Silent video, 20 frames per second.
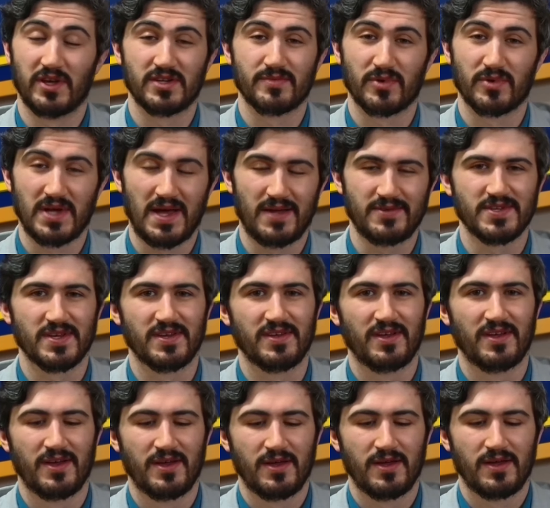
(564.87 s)
to pronounce it.
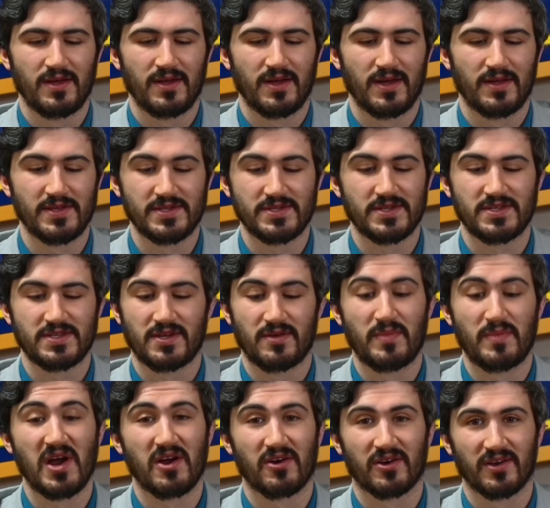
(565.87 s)
And this is in
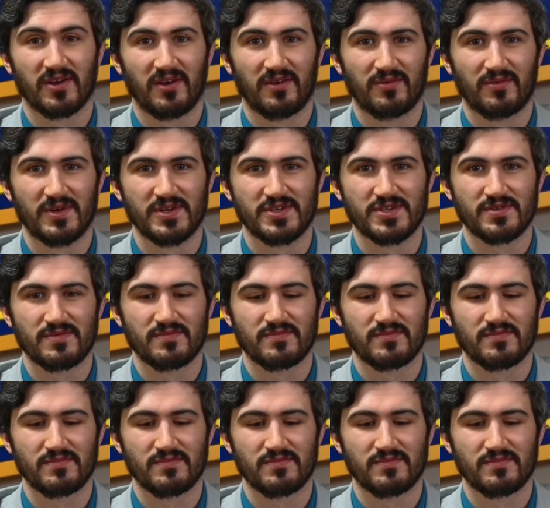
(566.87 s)
America, which